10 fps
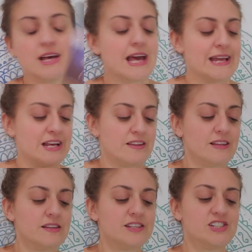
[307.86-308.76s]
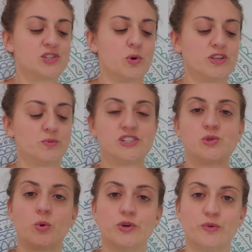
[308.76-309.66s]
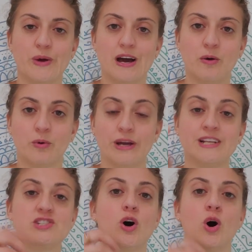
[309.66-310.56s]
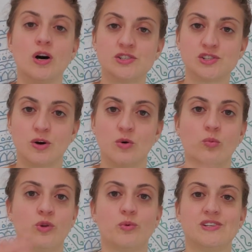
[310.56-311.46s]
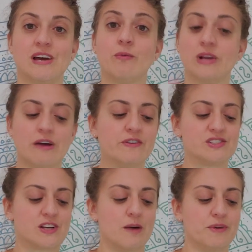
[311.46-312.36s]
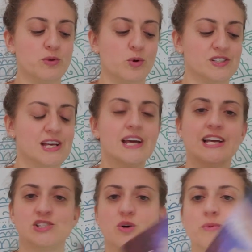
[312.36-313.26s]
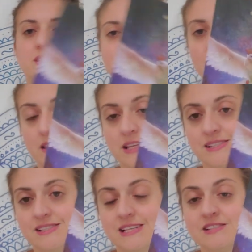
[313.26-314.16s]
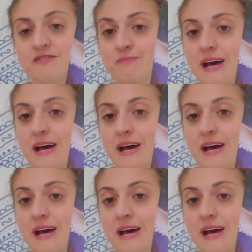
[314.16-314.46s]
And I think that this is going to restore your power. And it's also with whatever is coming. In other words, it's almost like this sense of